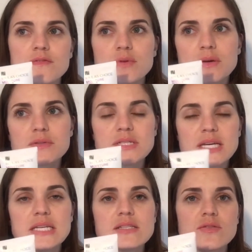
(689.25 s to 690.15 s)
throughout the
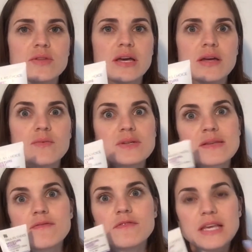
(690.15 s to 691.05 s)
day so that it
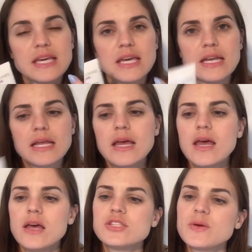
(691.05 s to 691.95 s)
wasn't flaking.
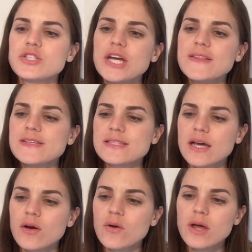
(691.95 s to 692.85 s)
So I tried this
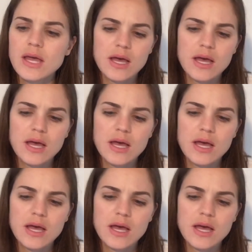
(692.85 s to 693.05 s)
out.